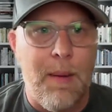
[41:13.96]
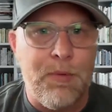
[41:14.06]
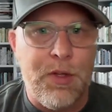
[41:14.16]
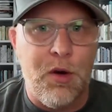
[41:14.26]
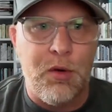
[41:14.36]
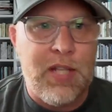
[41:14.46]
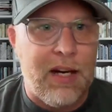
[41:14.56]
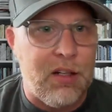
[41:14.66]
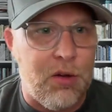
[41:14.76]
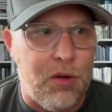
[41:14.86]
you know,
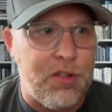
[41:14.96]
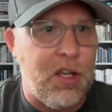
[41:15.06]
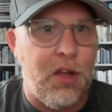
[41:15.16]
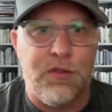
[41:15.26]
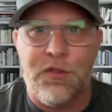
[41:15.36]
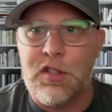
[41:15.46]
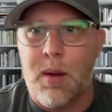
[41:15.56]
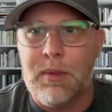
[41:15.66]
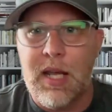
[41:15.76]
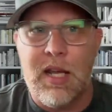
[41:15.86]
technical skills. For
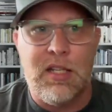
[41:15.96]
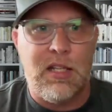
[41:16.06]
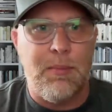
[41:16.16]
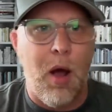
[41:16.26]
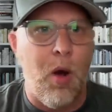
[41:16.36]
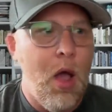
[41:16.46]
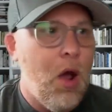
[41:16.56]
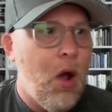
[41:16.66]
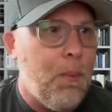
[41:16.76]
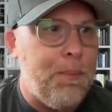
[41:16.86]
some kids, it's about
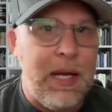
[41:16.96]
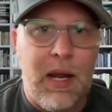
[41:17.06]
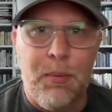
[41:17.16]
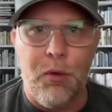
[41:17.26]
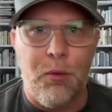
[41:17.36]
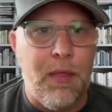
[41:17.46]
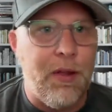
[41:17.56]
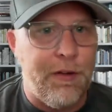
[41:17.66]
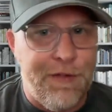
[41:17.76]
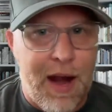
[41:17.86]
being able to run
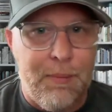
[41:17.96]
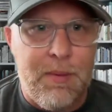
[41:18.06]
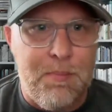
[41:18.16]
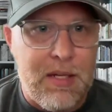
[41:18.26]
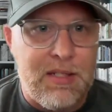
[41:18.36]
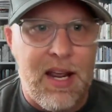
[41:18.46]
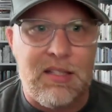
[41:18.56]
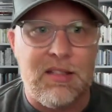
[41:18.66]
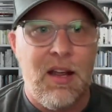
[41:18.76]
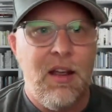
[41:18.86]
their family
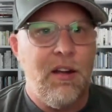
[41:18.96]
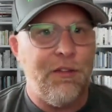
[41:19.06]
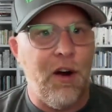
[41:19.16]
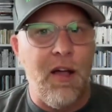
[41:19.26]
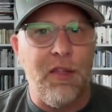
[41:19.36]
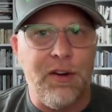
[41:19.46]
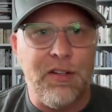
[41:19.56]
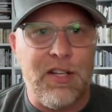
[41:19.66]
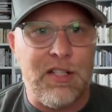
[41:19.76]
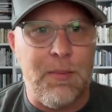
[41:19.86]
business. For
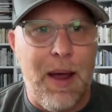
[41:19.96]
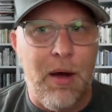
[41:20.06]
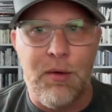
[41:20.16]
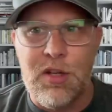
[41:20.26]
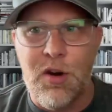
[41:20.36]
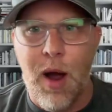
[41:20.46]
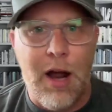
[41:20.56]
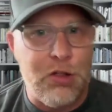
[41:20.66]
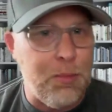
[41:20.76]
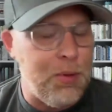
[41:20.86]
others, it's about, you know,
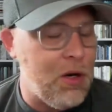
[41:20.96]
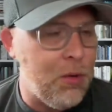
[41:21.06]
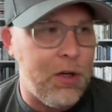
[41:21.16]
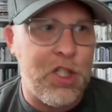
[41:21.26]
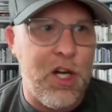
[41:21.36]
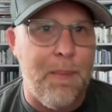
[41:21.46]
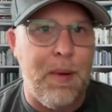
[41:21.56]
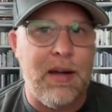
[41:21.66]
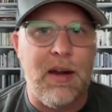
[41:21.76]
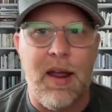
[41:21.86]
entrepreneurship,
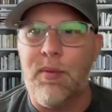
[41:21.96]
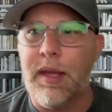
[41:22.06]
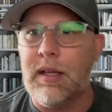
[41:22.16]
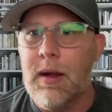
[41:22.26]
and like